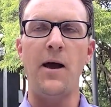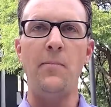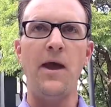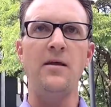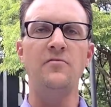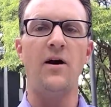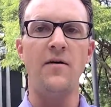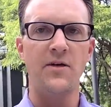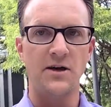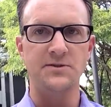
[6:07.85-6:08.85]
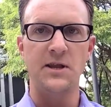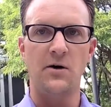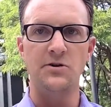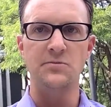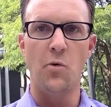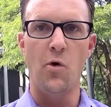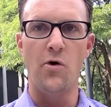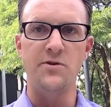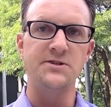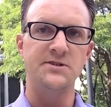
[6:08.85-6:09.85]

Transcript: by paying $5,000 more,